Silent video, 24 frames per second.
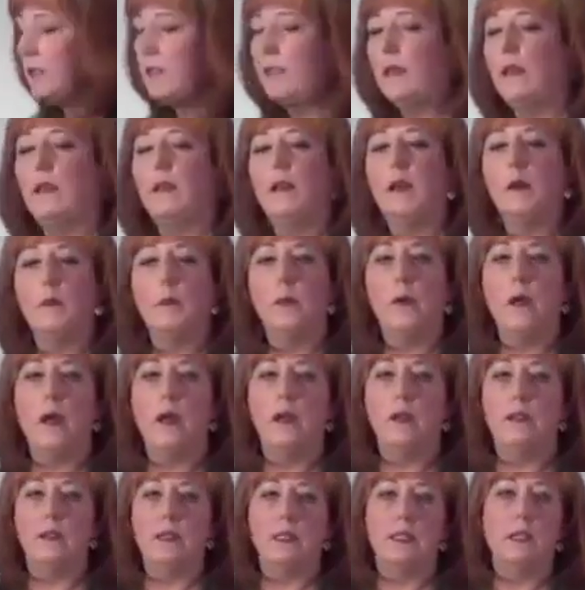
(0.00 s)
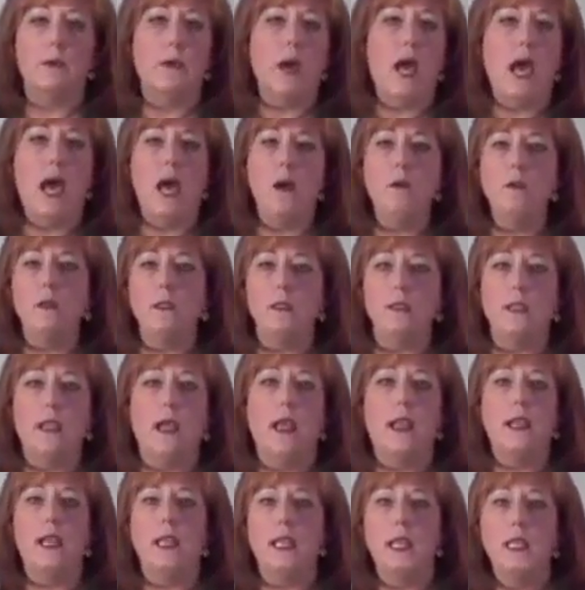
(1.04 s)
we send our products to
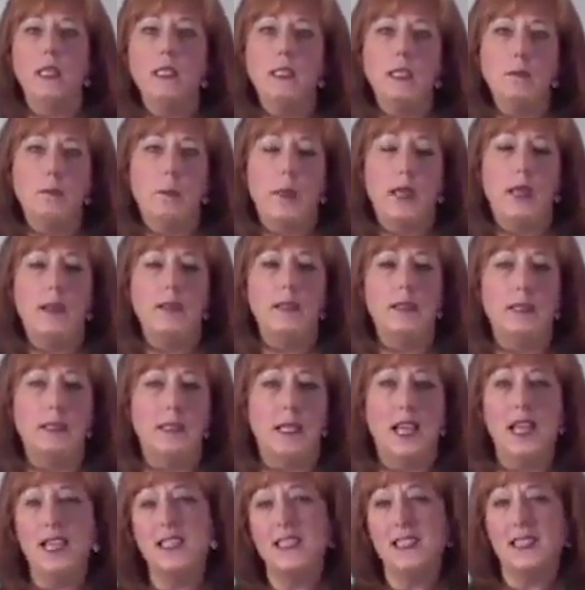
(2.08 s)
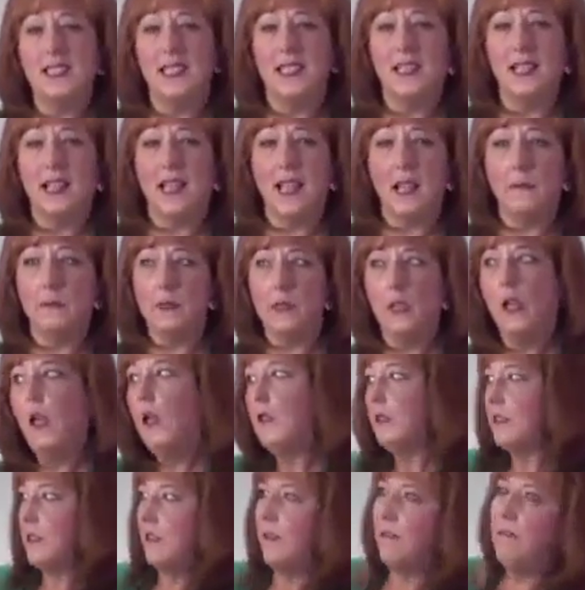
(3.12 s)
outside independent testing labs
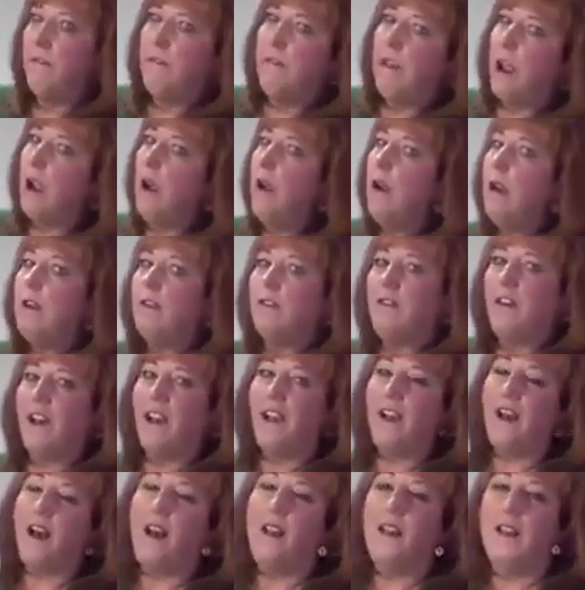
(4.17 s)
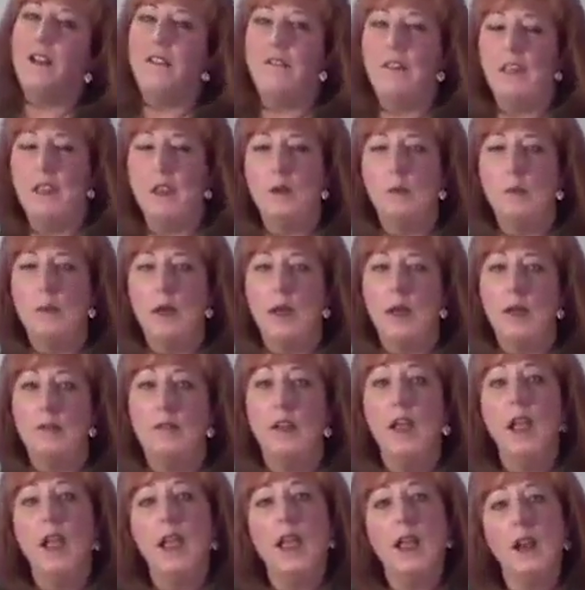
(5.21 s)
to verify all of the
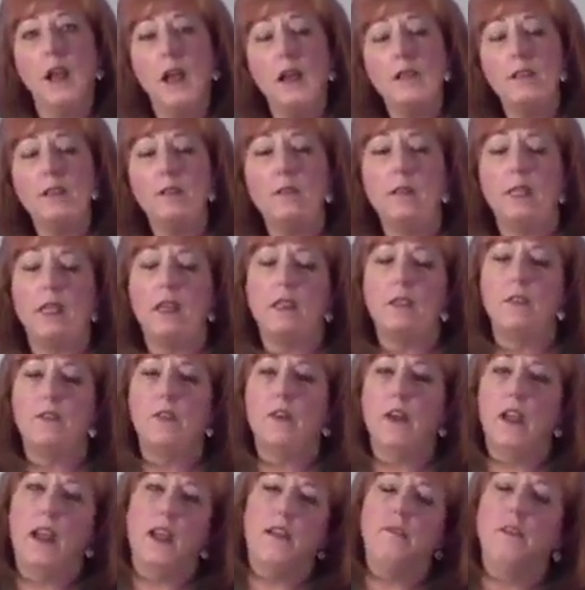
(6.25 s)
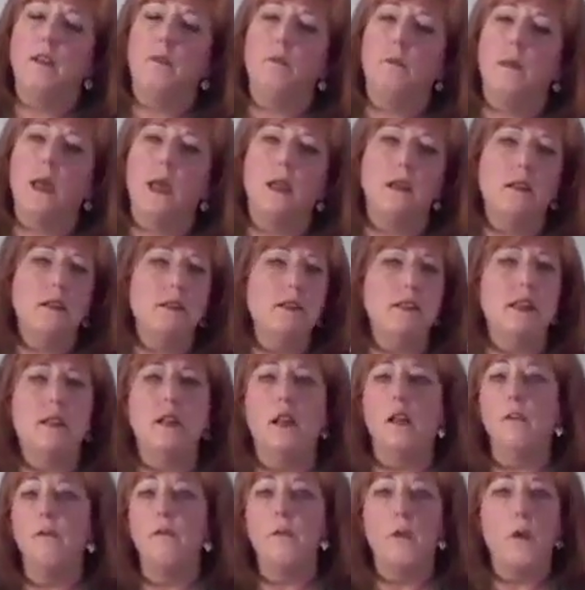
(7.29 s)
above and also test for heavy metals and
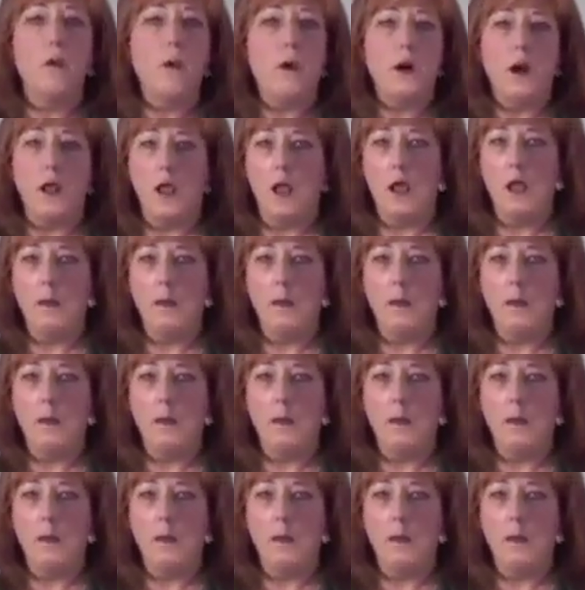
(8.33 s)
foreign